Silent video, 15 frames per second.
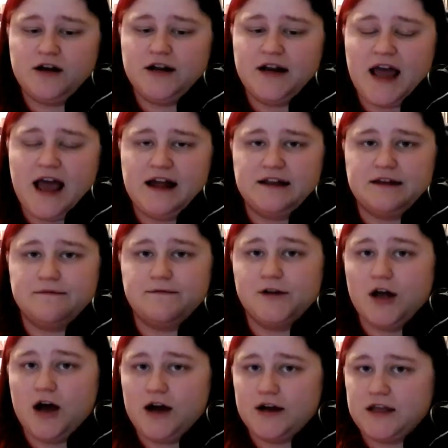on adding
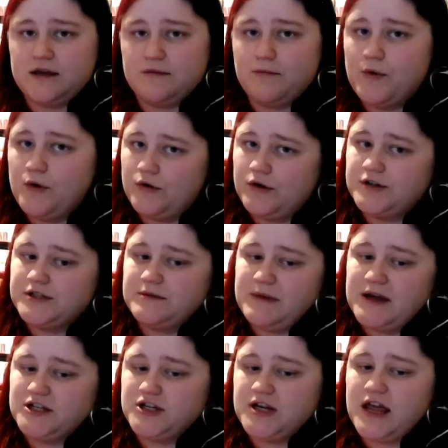vlogging more to
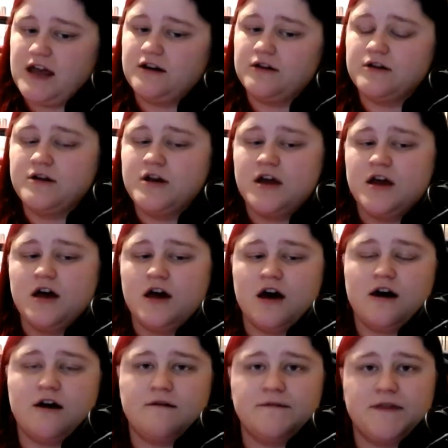my channel
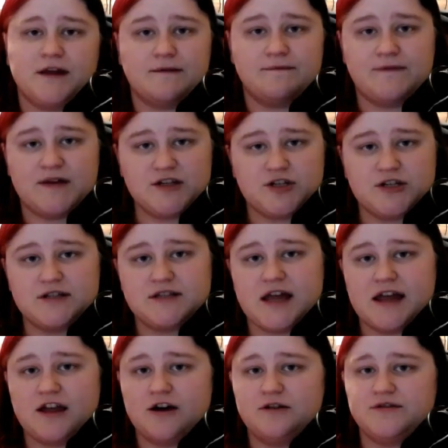of the conventions
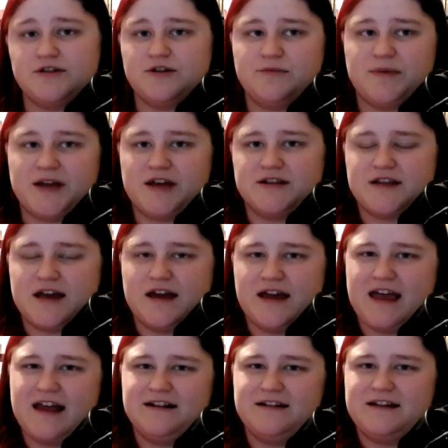I go to, because
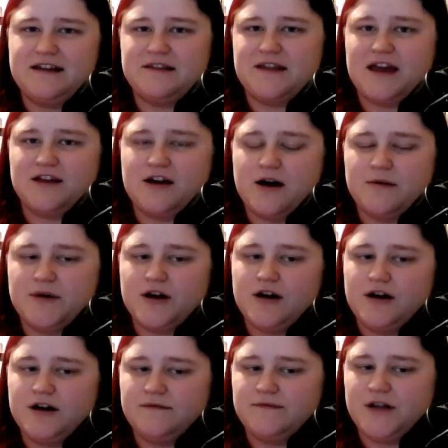editing that
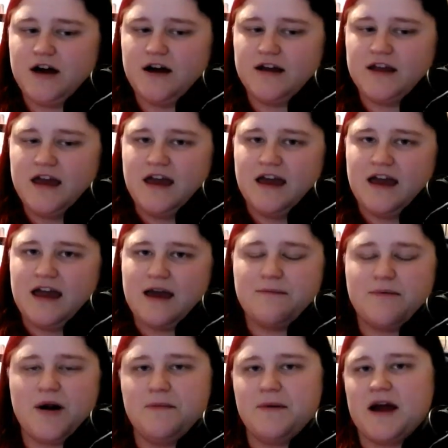YamaCon vlog,
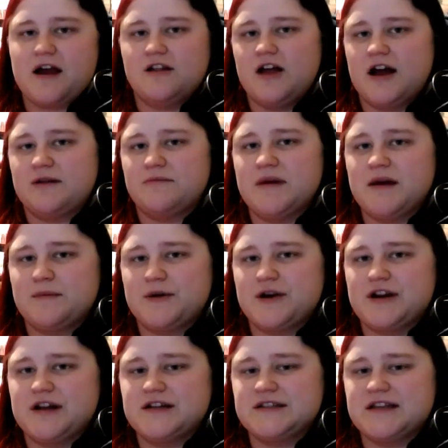it brought back a lot of
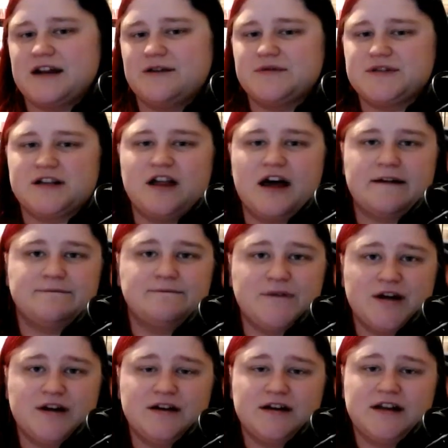memories, and it was a lot of
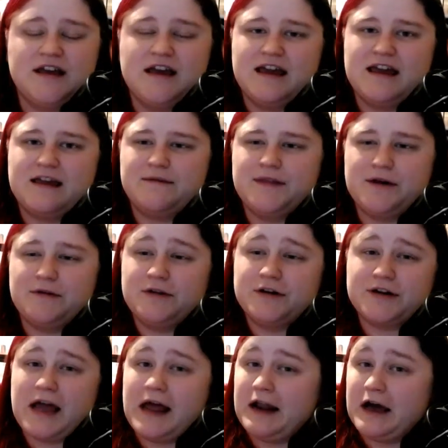fun, even though it
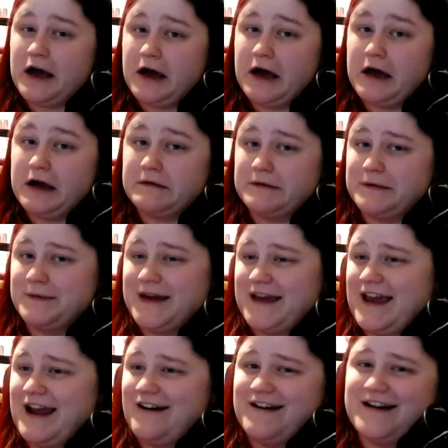looked kind of odd with me
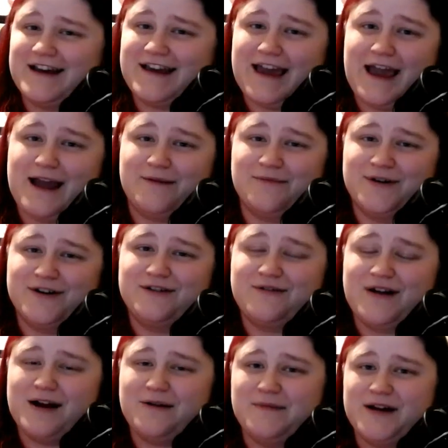carrying a camera
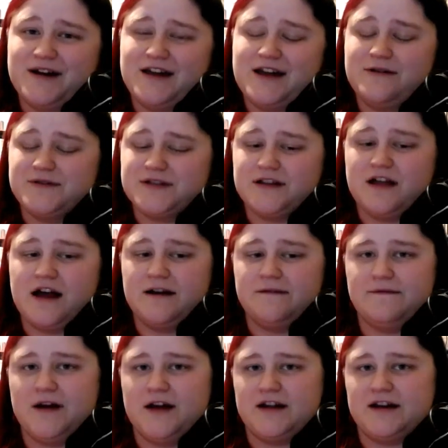around, but it was a lot
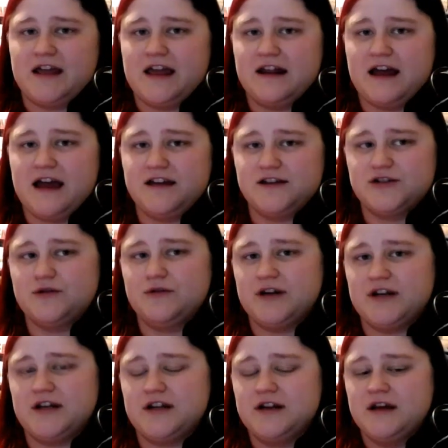of fun and I
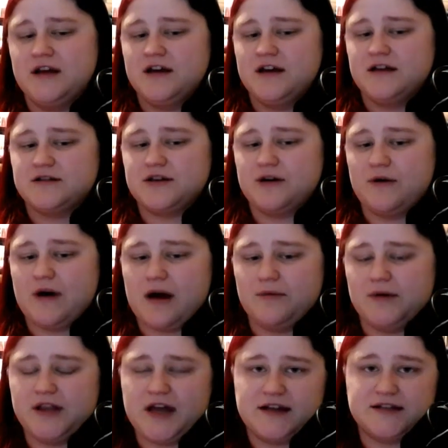enjoyed it. So I
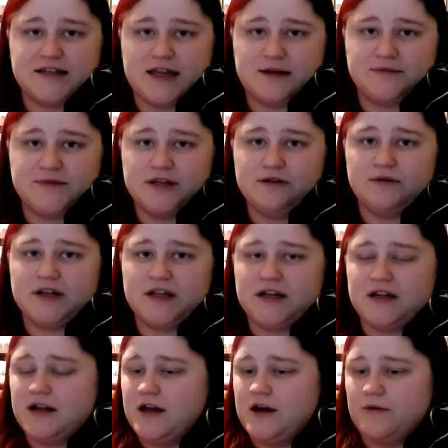would like to keep doing
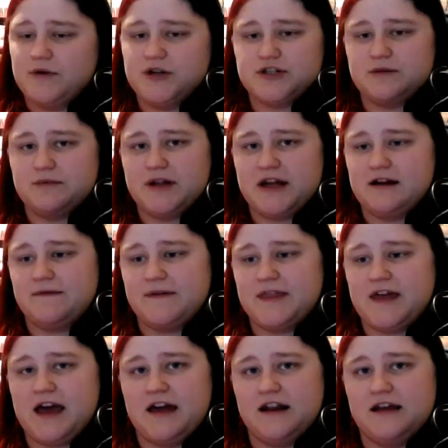it, which the plan for
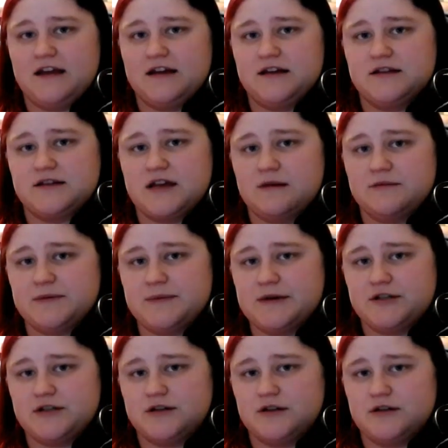that is I'm
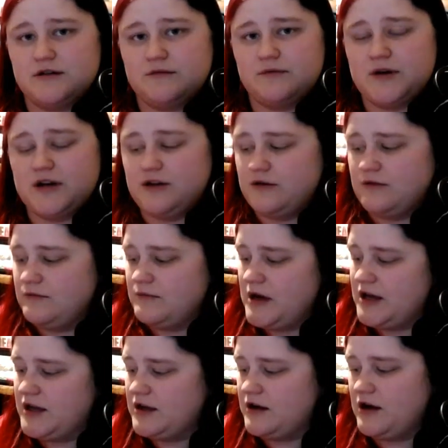supposed to renew
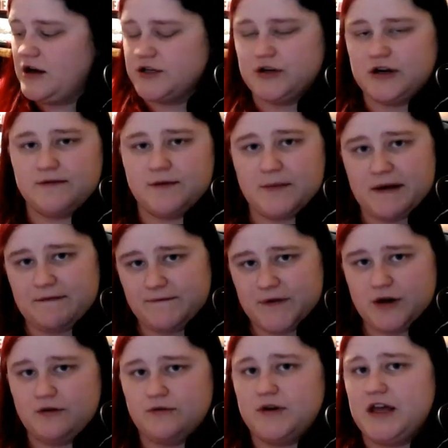my contract for my
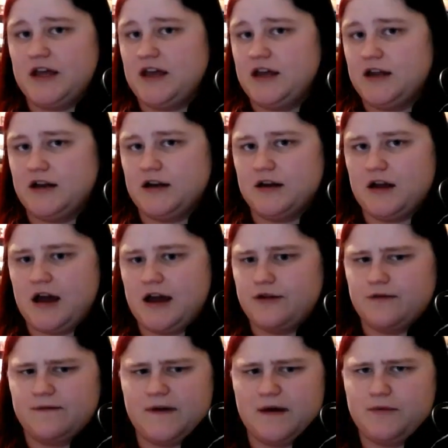phone in
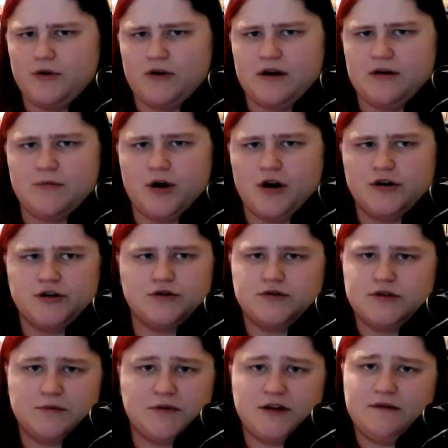either February or March or
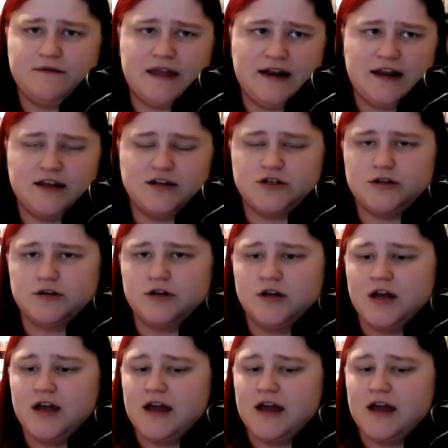something of that nature.